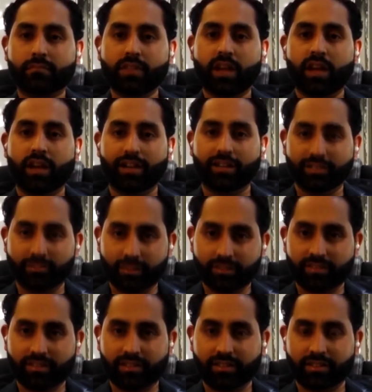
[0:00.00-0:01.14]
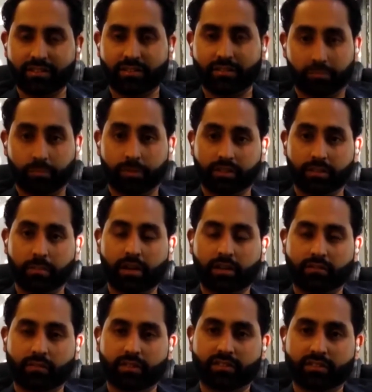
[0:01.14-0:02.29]
I did research, completely market
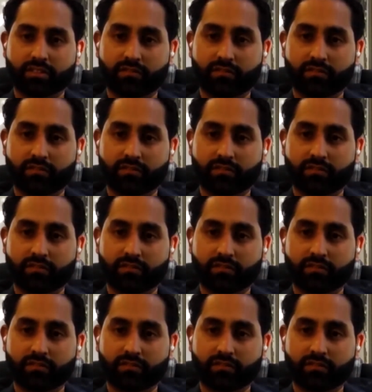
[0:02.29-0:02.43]
research,